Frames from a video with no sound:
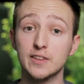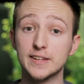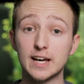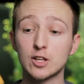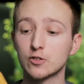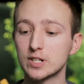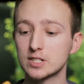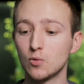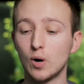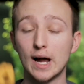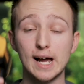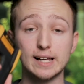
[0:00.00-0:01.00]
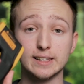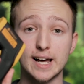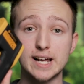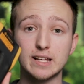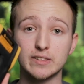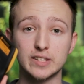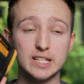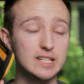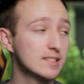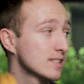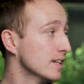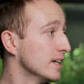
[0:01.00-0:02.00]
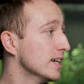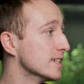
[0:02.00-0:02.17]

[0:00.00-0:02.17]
The other reason why I like these